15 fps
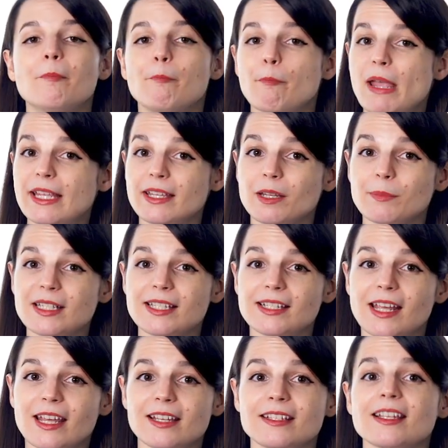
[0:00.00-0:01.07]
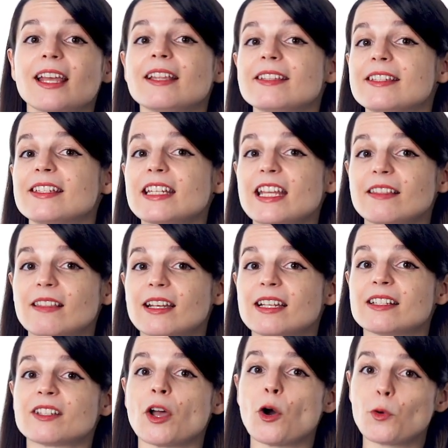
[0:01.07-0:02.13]
Making mistakes and seeing that it
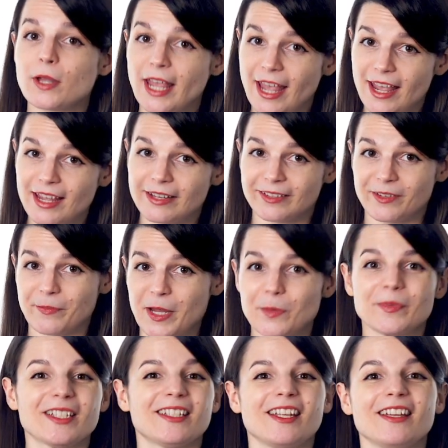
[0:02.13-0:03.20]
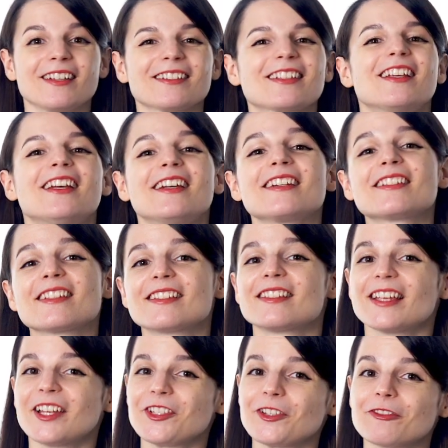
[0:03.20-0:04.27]
is okay to make mistakes is
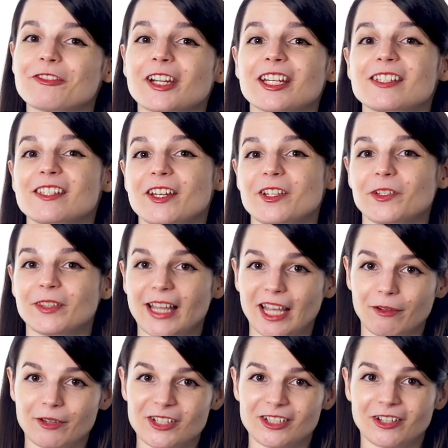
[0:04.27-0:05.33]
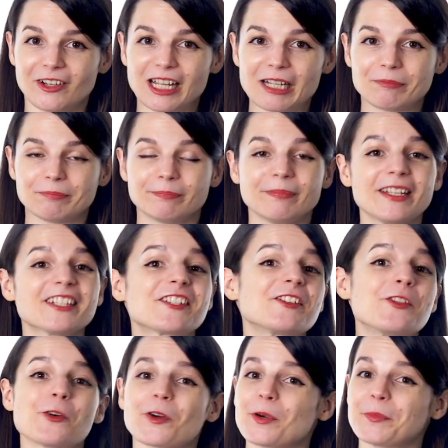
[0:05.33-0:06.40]
essential for continued language learning. It's
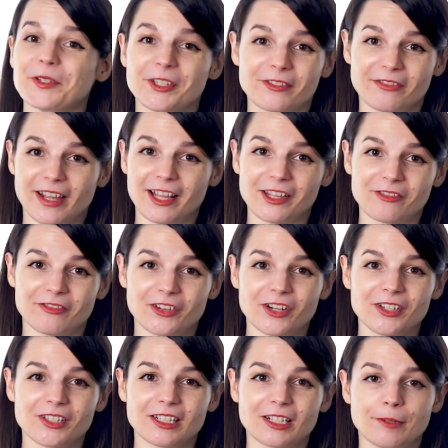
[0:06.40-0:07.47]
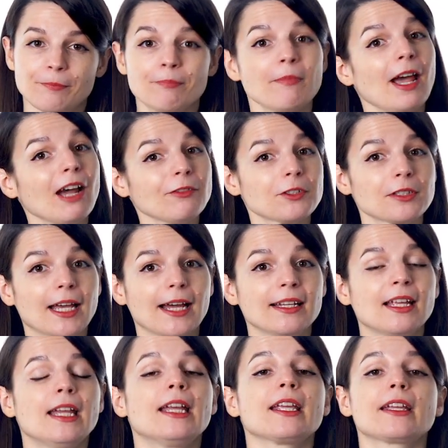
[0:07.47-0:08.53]
normal to fail at first. After that,
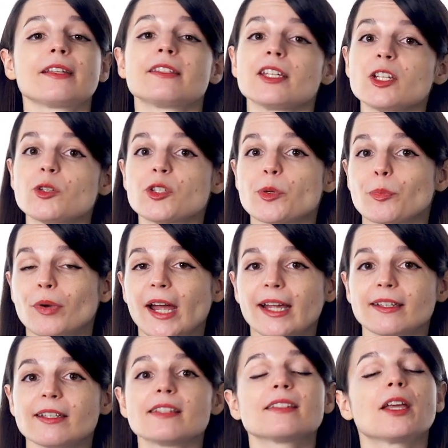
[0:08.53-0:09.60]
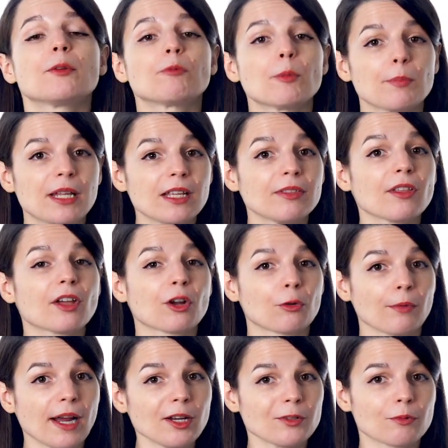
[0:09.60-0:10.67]
continue to practice and repeat the
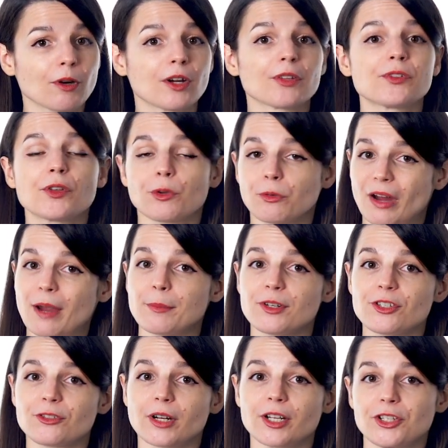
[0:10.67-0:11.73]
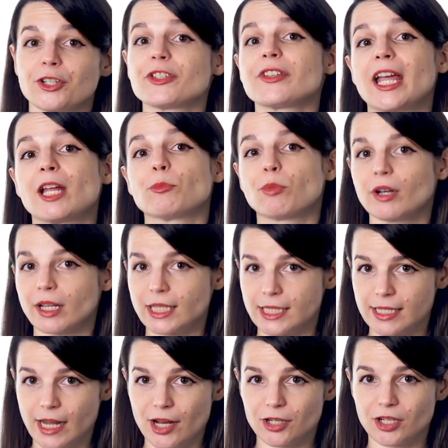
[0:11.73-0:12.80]
correct words, grammar structures, and
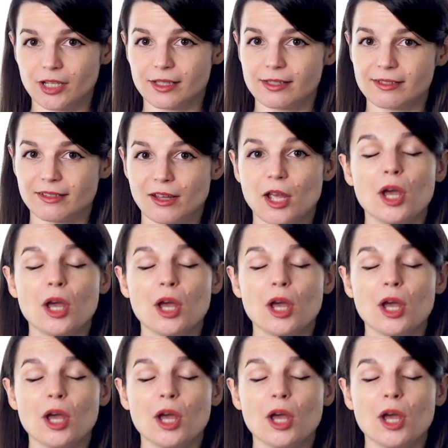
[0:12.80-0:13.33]
pronunciations.